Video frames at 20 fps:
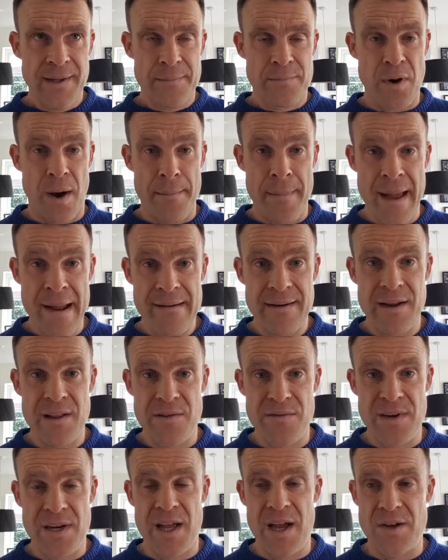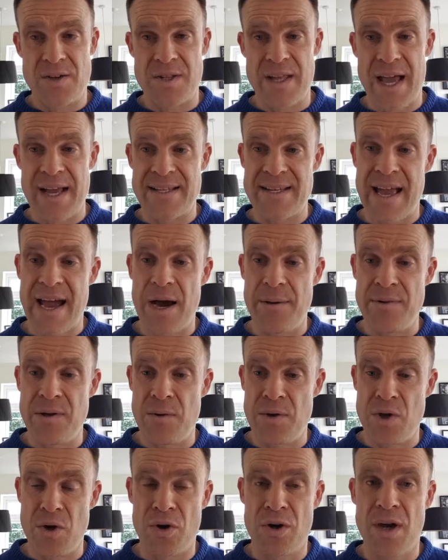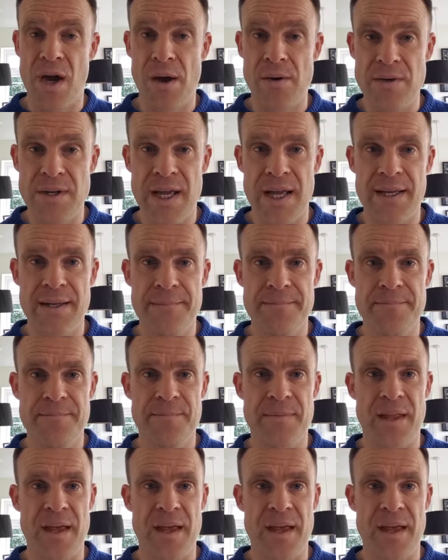primarily the video is there to help you with your coding,